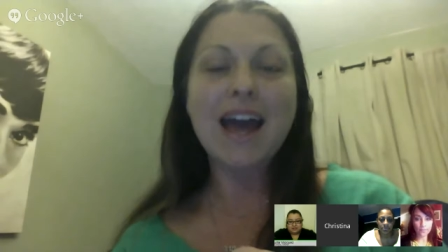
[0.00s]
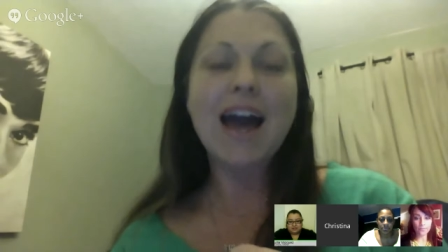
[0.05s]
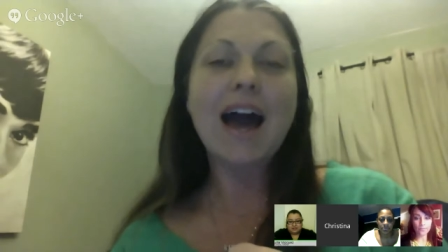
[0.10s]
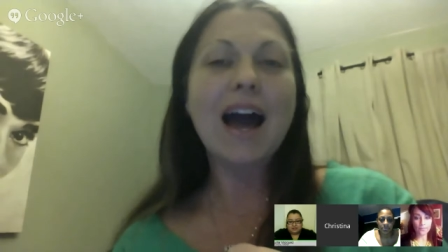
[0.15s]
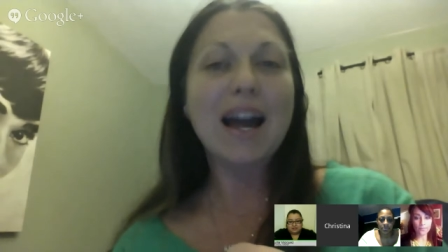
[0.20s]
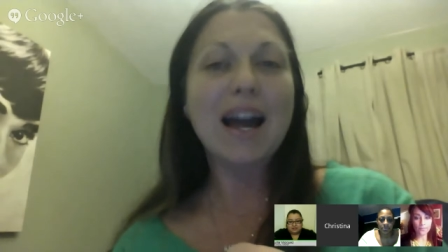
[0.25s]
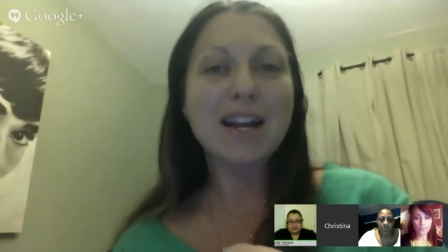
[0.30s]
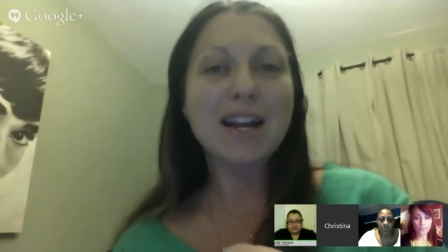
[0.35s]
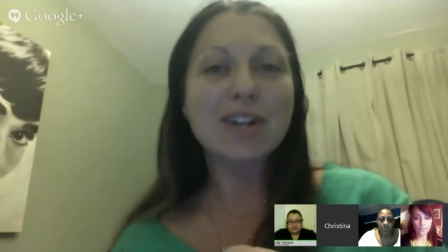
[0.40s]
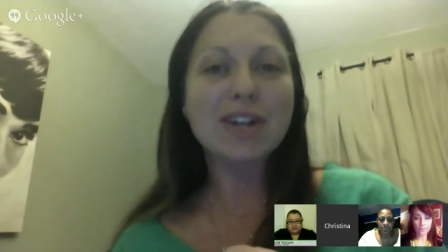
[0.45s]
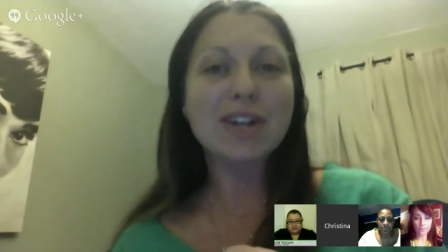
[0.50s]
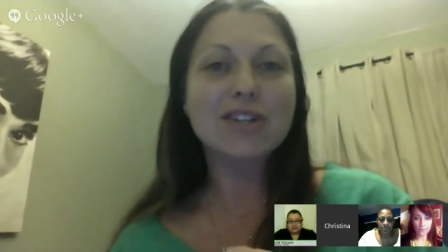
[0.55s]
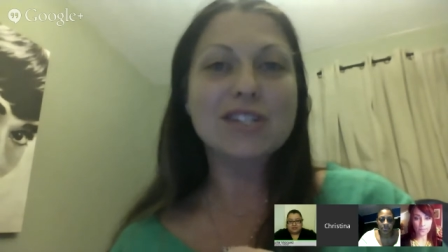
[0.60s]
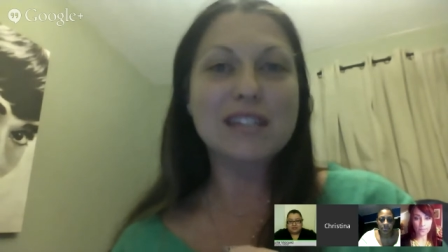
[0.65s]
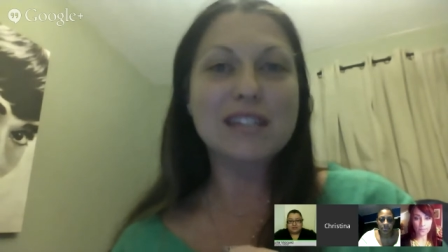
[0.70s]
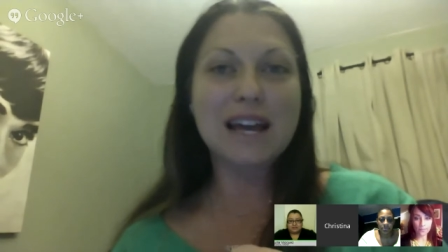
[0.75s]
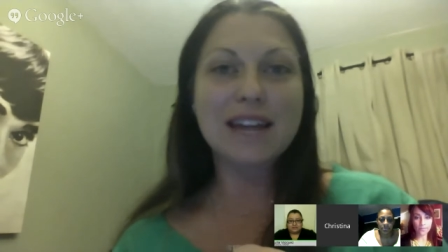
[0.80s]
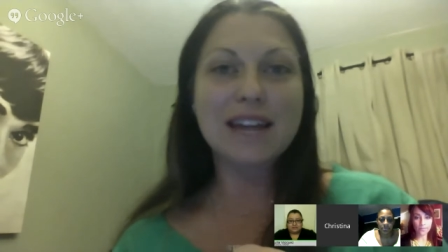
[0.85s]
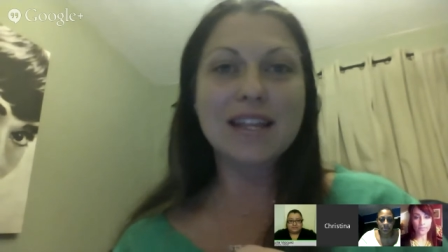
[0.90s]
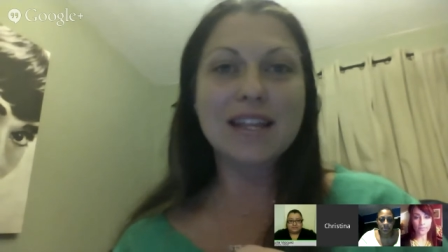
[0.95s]
I
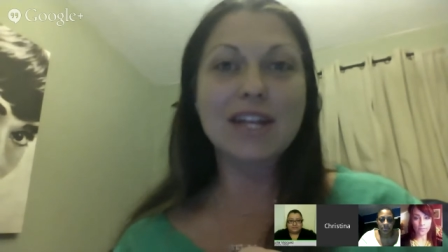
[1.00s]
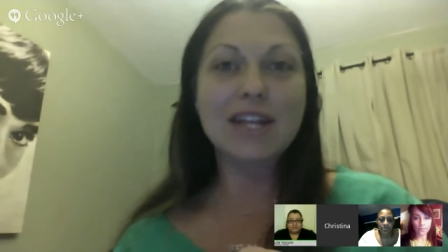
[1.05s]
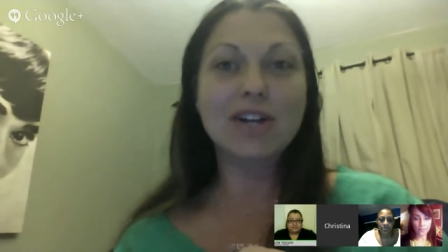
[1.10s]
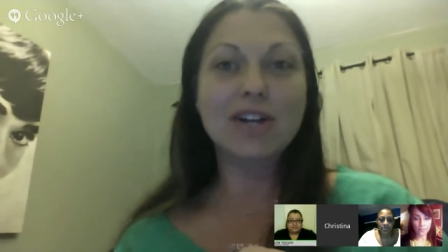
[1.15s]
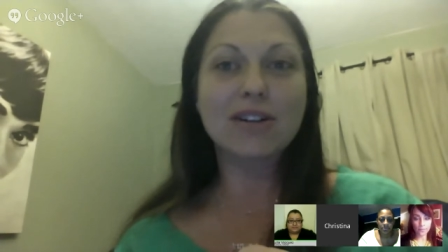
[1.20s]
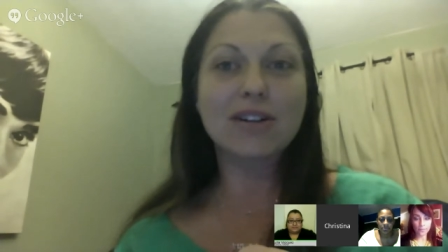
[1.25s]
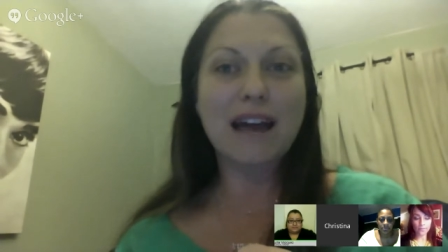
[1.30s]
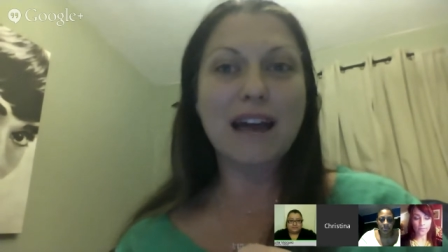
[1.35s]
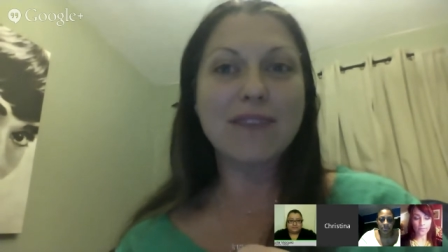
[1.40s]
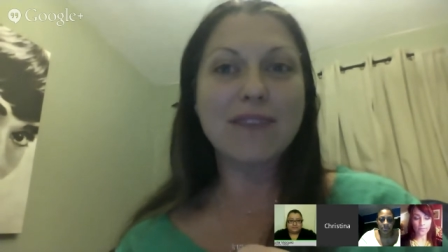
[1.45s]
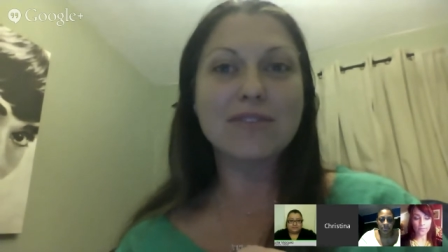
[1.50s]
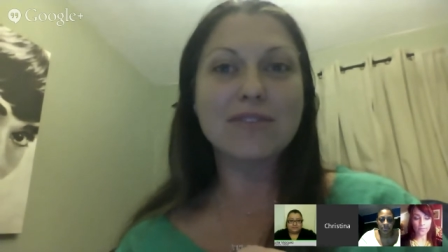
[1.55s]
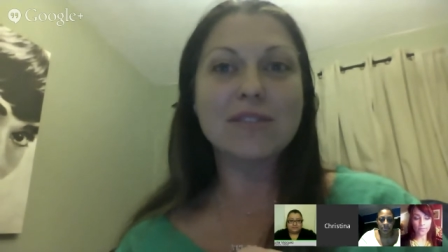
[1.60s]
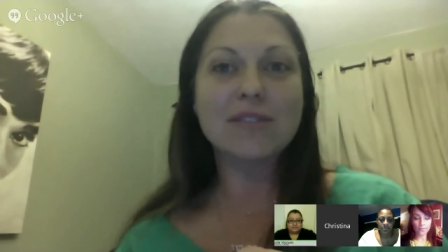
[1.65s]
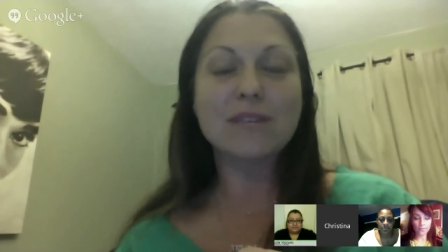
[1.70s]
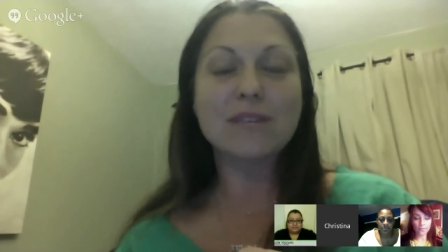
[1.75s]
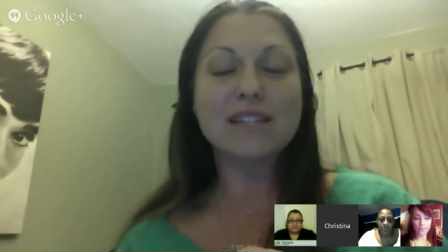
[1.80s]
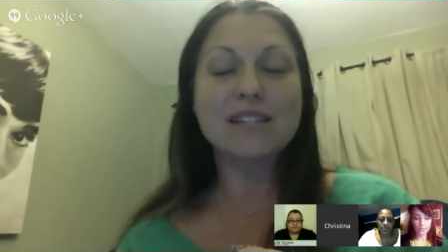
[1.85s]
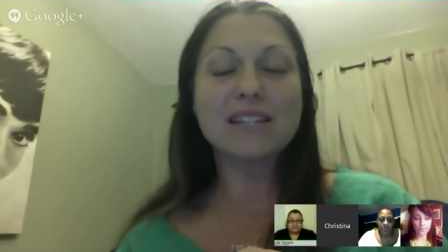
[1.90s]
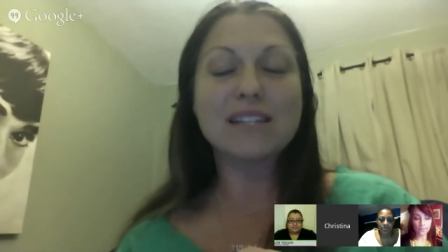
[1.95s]
understand that your life is
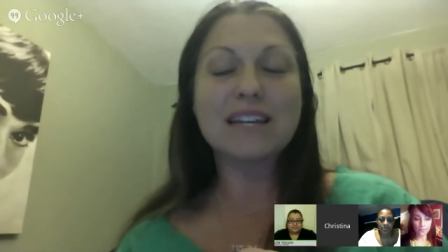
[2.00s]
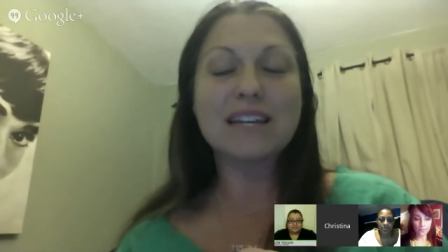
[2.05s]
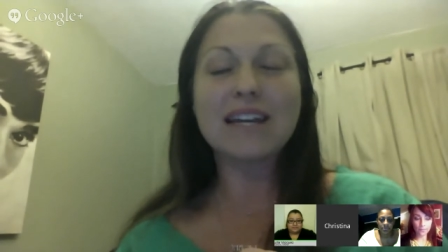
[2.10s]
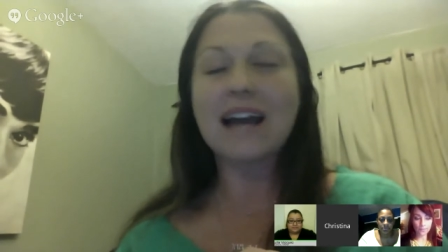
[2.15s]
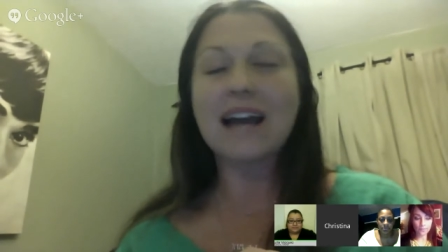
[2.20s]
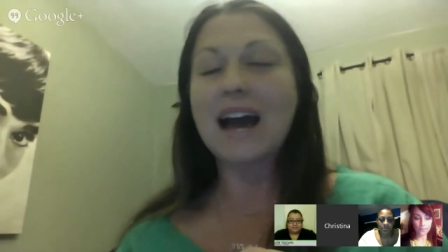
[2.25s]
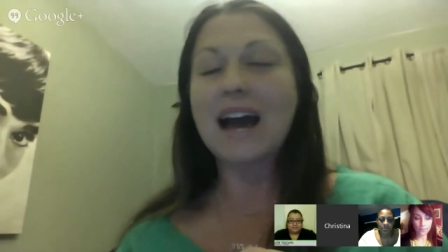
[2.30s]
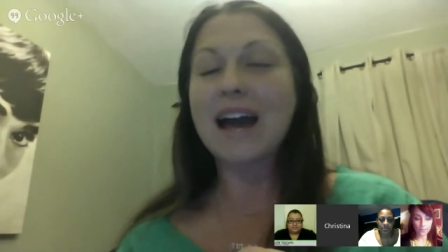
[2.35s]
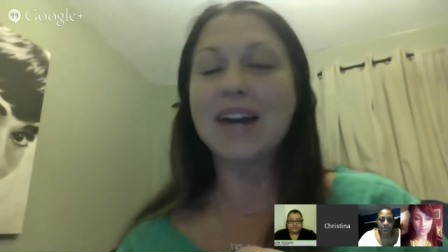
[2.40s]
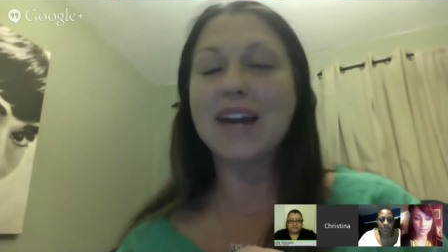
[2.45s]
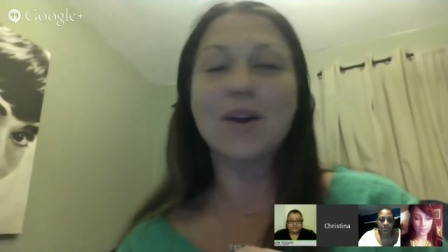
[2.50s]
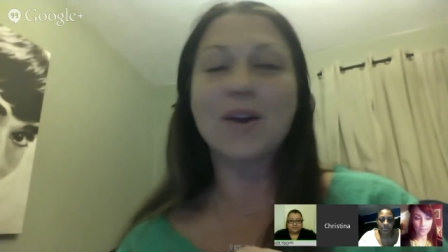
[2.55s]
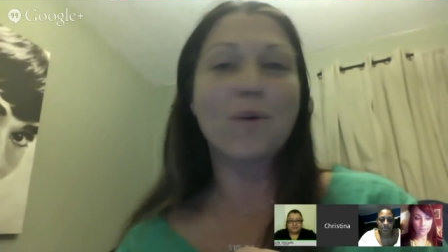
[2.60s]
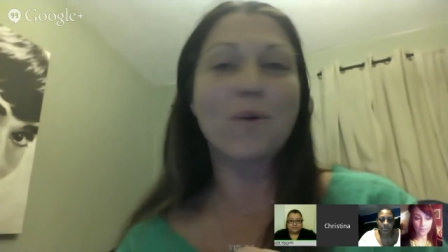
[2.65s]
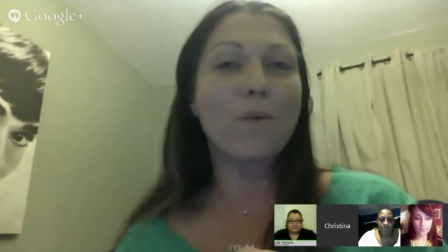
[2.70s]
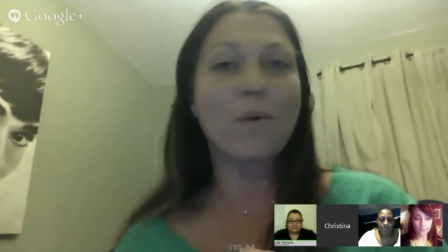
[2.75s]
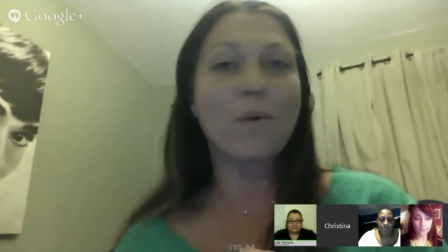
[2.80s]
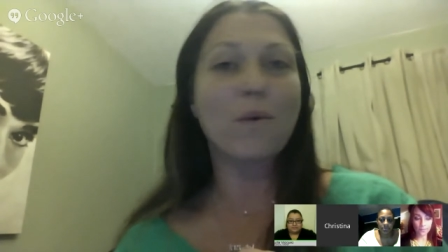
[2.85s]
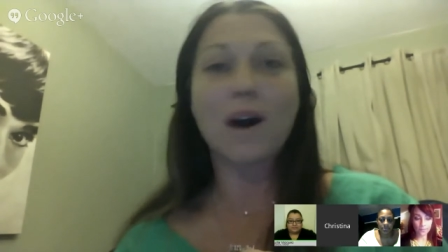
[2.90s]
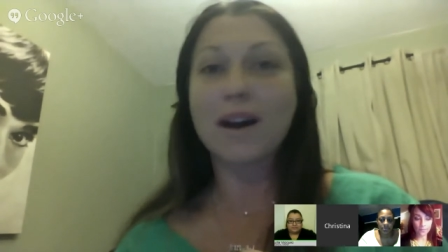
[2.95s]
busy and I don't
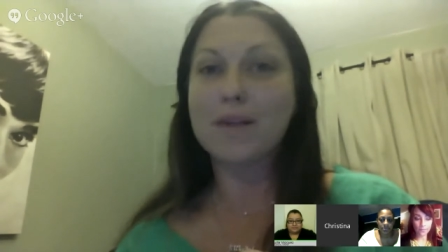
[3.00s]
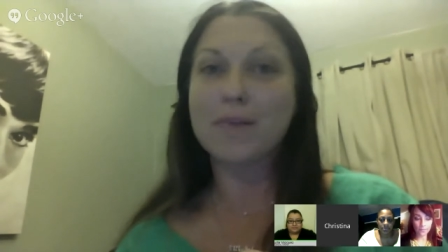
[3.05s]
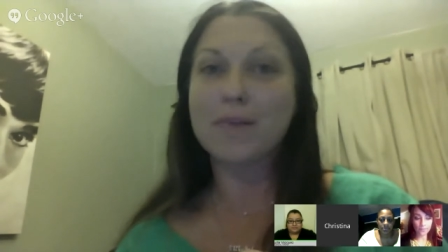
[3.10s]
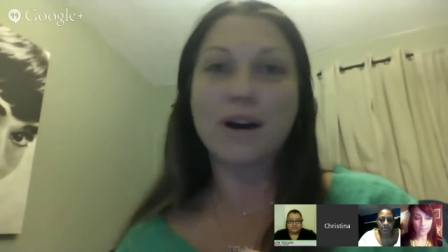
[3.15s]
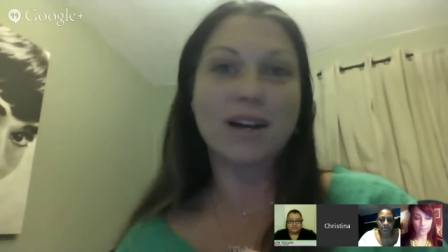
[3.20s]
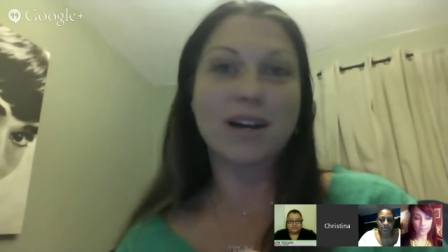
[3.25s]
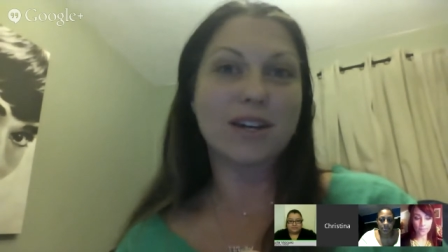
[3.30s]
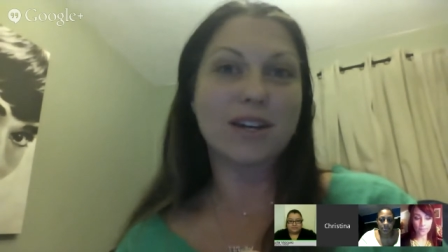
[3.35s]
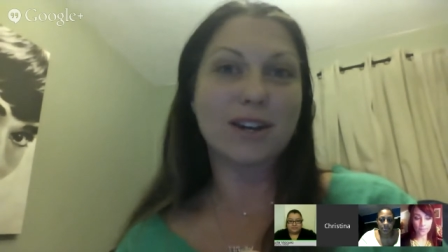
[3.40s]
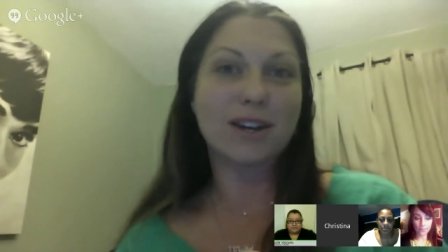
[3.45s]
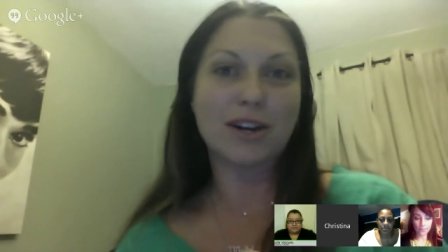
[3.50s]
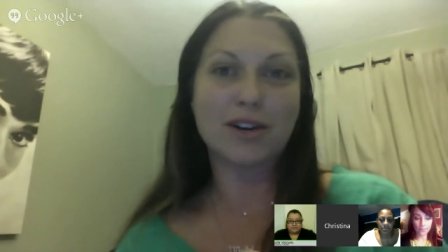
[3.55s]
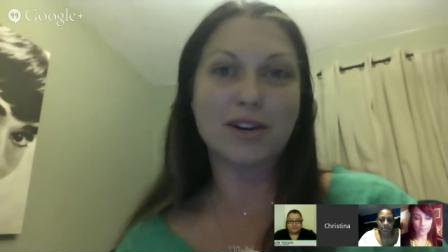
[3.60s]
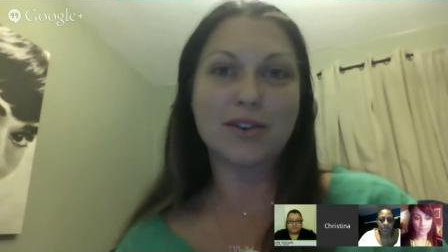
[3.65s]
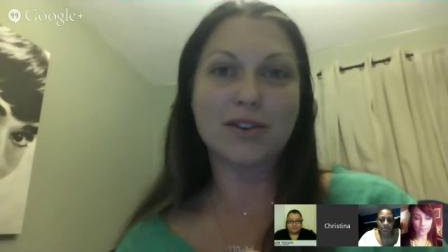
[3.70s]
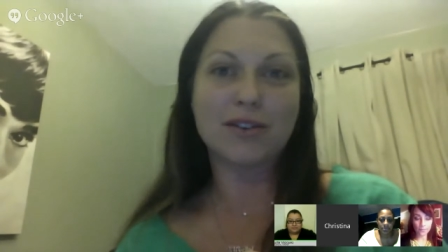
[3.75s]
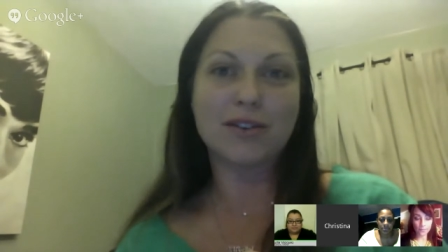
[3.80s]
want to bug you,